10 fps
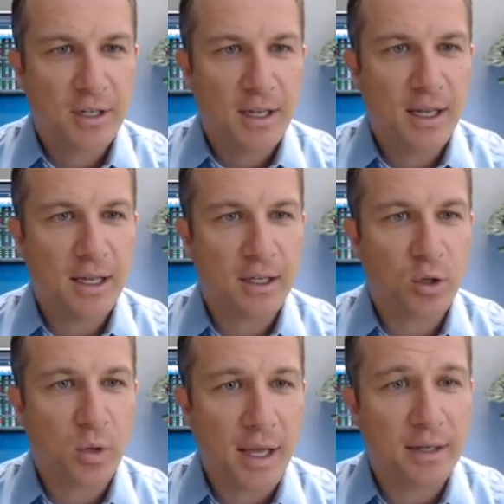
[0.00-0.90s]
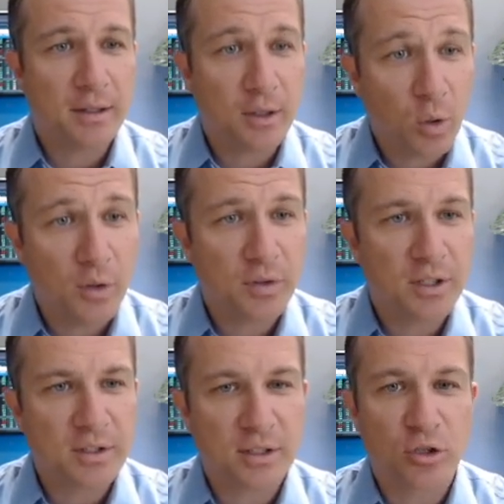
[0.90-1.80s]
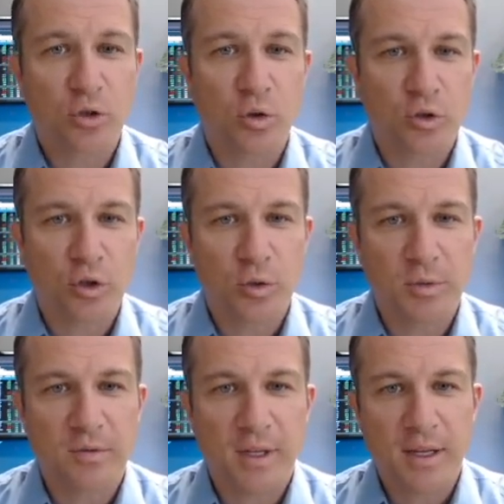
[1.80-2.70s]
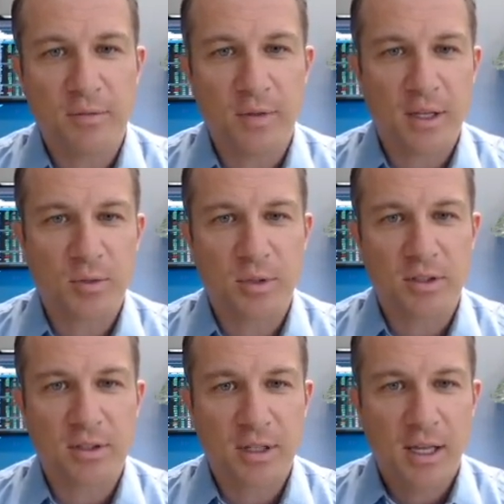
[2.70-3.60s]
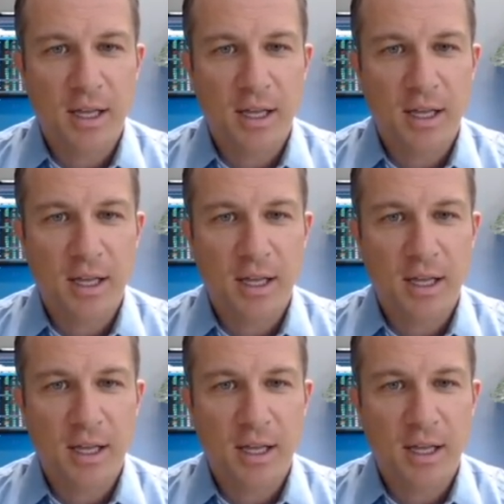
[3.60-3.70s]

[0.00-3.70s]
and equivalents and short-term investments